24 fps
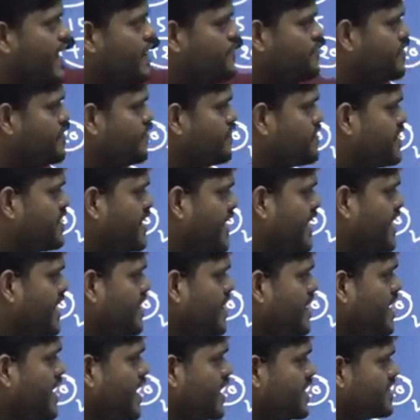15,
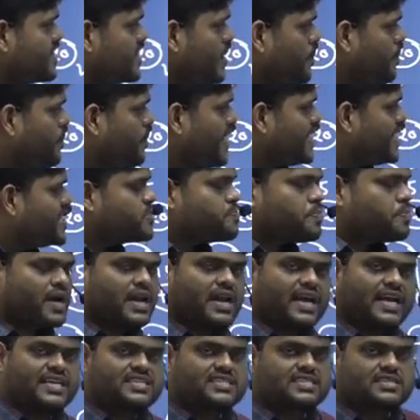the principal
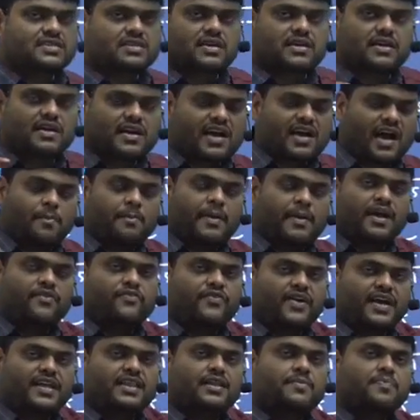is coming
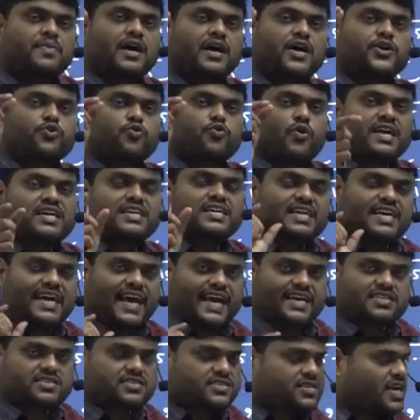with 20
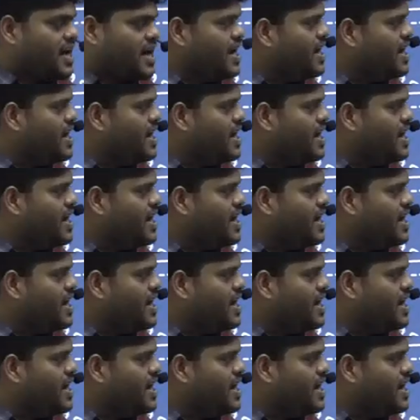extra.